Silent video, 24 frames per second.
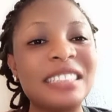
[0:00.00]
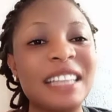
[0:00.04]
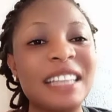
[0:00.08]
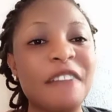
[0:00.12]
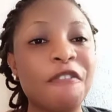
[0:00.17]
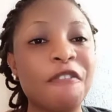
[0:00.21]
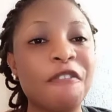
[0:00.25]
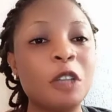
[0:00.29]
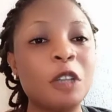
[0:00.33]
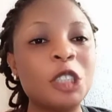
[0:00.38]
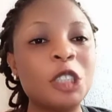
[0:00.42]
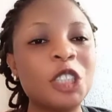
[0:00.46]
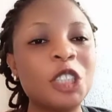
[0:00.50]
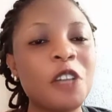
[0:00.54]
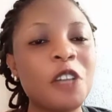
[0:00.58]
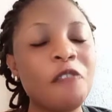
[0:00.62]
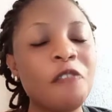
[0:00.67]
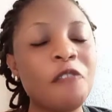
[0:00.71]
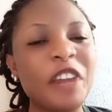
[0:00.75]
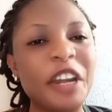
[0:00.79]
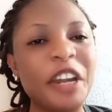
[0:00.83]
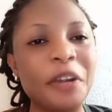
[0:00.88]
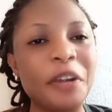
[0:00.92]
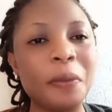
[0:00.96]
that
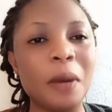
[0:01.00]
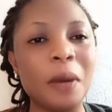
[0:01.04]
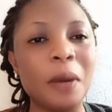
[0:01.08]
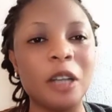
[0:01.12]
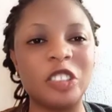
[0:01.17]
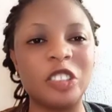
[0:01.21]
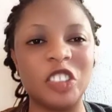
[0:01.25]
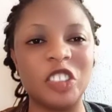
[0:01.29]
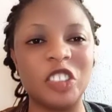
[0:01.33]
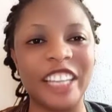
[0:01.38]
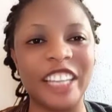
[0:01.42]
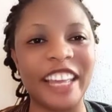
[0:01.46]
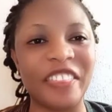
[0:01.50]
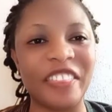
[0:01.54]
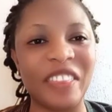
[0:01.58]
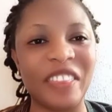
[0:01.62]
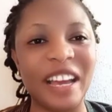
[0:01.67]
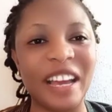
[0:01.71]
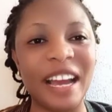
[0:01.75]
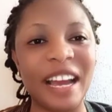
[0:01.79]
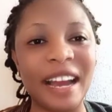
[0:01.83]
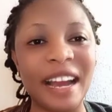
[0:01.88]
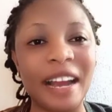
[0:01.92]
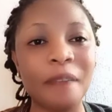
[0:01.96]
function very well
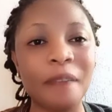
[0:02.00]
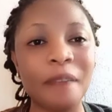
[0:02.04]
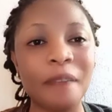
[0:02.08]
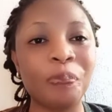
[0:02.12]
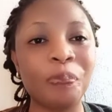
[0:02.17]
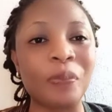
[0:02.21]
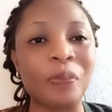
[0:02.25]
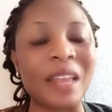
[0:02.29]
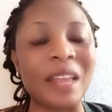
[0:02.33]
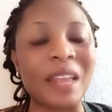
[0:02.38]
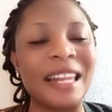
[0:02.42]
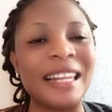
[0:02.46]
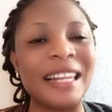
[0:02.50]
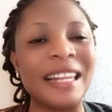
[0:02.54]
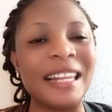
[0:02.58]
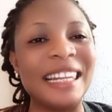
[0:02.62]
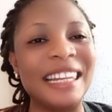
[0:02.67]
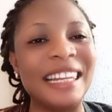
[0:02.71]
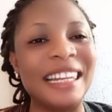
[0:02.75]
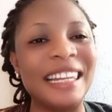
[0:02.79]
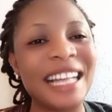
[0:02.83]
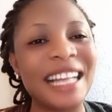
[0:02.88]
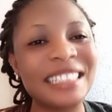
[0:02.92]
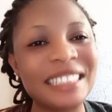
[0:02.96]
together are
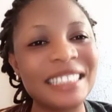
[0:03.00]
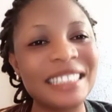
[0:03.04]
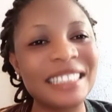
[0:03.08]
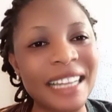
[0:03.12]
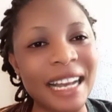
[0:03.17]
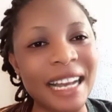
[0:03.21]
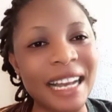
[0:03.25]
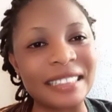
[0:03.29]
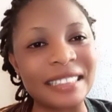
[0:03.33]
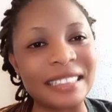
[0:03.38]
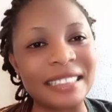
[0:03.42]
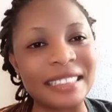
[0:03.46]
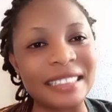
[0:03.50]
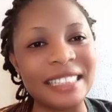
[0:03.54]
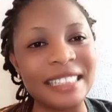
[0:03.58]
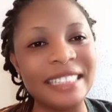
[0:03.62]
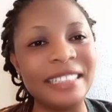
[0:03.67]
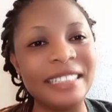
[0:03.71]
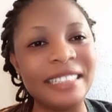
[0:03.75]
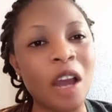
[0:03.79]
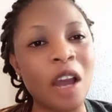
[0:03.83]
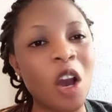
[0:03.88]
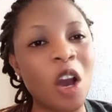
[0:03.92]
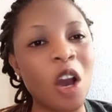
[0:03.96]
lactic
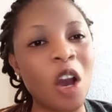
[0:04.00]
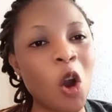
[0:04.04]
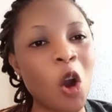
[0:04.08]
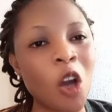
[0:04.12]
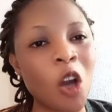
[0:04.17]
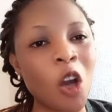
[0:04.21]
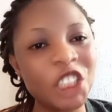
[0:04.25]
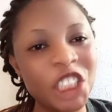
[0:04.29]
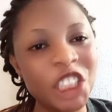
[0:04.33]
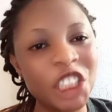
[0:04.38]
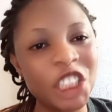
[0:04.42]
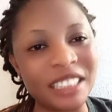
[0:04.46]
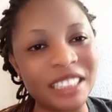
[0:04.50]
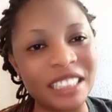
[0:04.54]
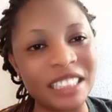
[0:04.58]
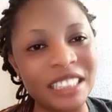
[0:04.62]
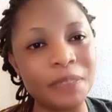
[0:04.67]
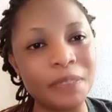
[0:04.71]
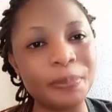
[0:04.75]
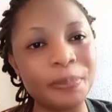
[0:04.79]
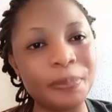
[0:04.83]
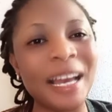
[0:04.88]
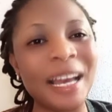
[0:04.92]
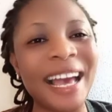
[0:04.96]
acid, kojic
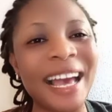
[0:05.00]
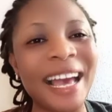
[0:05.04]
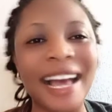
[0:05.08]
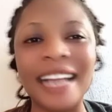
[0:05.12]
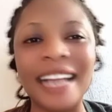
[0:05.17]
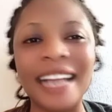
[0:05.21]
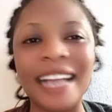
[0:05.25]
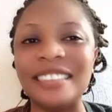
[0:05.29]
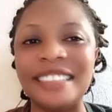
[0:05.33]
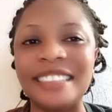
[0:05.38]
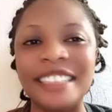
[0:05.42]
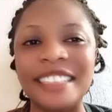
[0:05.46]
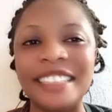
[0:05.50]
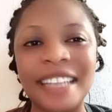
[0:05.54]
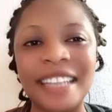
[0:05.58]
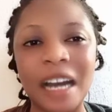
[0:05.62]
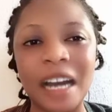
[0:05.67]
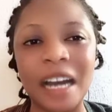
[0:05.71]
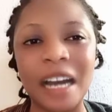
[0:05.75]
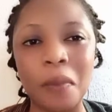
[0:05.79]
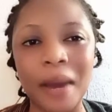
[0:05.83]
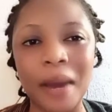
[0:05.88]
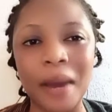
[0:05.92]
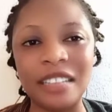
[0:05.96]
dip, and
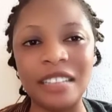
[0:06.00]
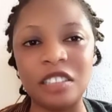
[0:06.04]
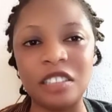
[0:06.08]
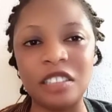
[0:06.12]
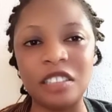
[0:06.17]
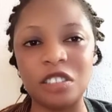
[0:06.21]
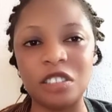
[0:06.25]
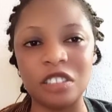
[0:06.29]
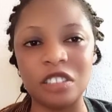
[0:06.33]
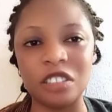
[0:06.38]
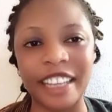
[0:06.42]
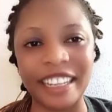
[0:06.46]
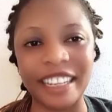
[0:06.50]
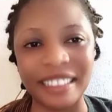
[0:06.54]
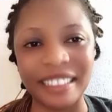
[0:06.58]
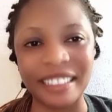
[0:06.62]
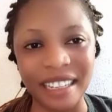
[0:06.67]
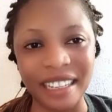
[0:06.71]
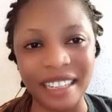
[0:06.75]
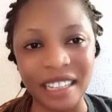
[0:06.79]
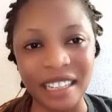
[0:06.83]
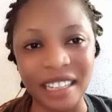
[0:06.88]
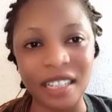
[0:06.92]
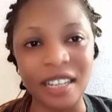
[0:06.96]
giga white
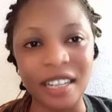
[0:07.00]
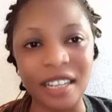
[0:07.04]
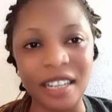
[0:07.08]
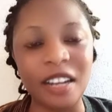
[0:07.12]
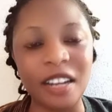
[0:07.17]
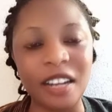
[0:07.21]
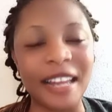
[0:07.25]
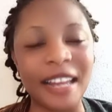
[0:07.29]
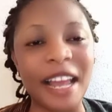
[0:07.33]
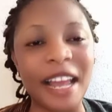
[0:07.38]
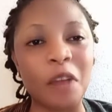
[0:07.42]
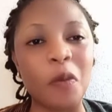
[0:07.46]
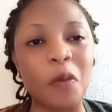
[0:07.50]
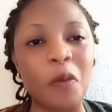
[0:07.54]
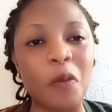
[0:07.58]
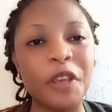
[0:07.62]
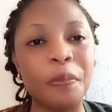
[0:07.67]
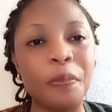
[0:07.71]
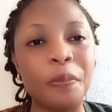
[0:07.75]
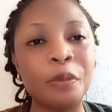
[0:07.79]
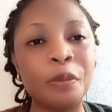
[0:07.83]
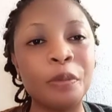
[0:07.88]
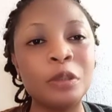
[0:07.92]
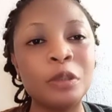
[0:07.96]
together. Like
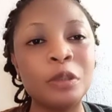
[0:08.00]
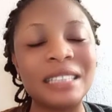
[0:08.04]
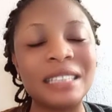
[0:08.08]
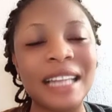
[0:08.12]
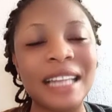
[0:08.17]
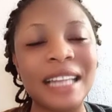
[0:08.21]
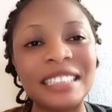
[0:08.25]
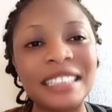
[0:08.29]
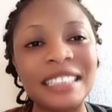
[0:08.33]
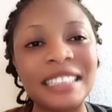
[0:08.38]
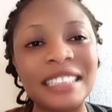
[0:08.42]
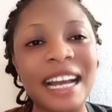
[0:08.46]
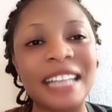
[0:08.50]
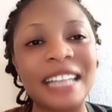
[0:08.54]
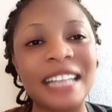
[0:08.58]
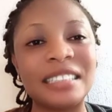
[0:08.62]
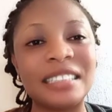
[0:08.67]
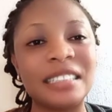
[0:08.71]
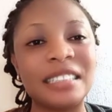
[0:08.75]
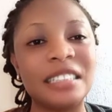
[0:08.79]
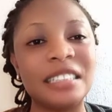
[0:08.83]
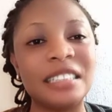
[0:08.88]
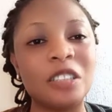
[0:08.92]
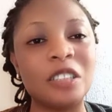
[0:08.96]
when you put lactic
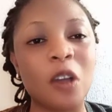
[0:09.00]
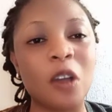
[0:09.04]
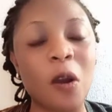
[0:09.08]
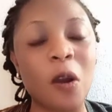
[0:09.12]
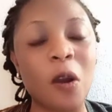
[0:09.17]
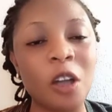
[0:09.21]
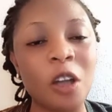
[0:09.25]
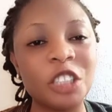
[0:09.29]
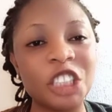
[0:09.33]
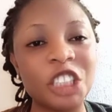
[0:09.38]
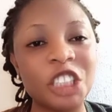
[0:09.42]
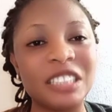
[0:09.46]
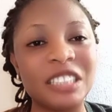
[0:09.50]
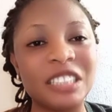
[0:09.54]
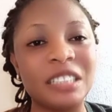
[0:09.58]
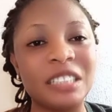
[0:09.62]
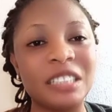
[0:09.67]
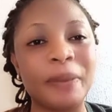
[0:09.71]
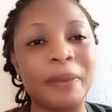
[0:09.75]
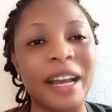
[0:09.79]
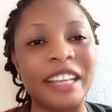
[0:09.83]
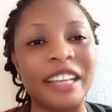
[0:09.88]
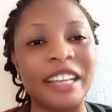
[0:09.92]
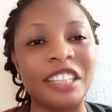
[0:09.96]
acid, kojic
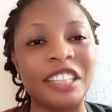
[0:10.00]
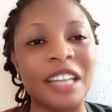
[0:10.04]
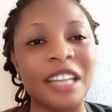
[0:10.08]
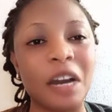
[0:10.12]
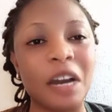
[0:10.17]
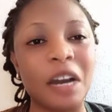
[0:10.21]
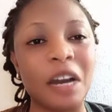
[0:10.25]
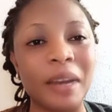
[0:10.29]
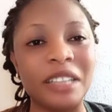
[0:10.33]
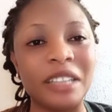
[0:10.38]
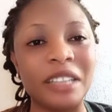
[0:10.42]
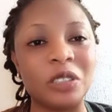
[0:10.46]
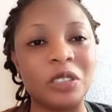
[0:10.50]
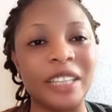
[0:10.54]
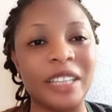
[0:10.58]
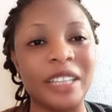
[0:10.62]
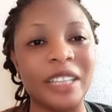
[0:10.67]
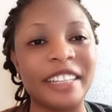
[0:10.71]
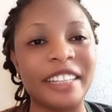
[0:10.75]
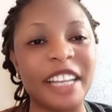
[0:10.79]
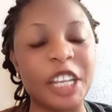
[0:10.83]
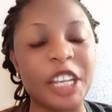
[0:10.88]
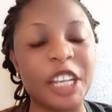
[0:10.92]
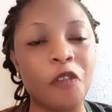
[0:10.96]
dip, and giga white
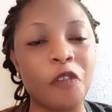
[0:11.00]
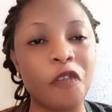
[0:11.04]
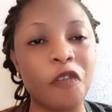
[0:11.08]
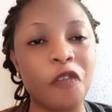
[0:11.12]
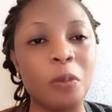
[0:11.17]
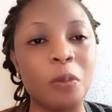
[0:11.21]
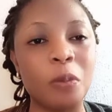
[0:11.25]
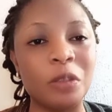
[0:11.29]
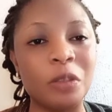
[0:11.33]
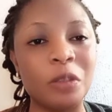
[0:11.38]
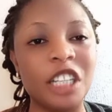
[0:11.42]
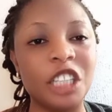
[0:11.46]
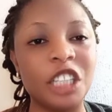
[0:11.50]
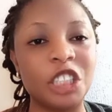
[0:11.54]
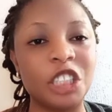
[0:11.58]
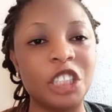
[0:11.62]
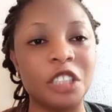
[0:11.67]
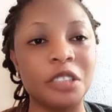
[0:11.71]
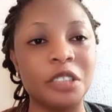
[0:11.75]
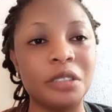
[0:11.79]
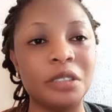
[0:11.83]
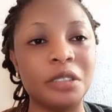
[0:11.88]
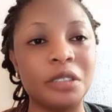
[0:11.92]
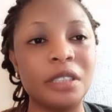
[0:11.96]
together in your
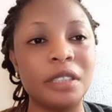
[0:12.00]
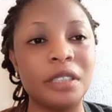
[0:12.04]
formulation,